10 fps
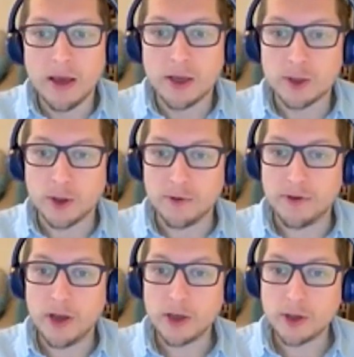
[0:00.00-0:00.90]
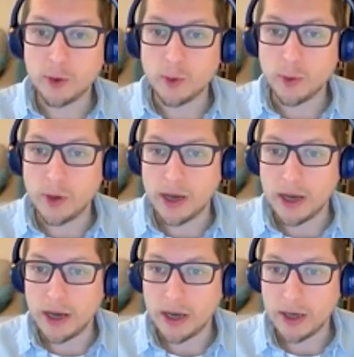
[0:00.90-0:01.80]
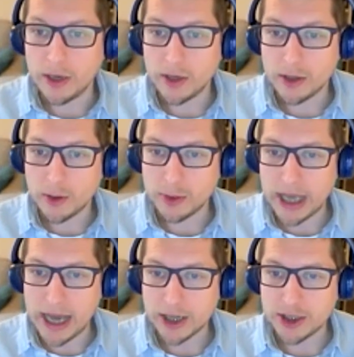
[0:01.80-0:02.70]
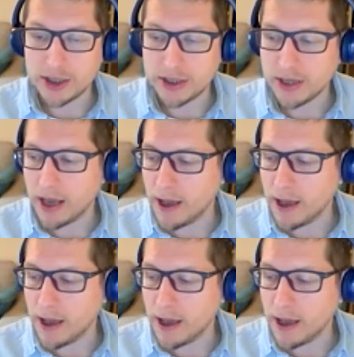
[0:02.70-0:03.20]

sort of call to action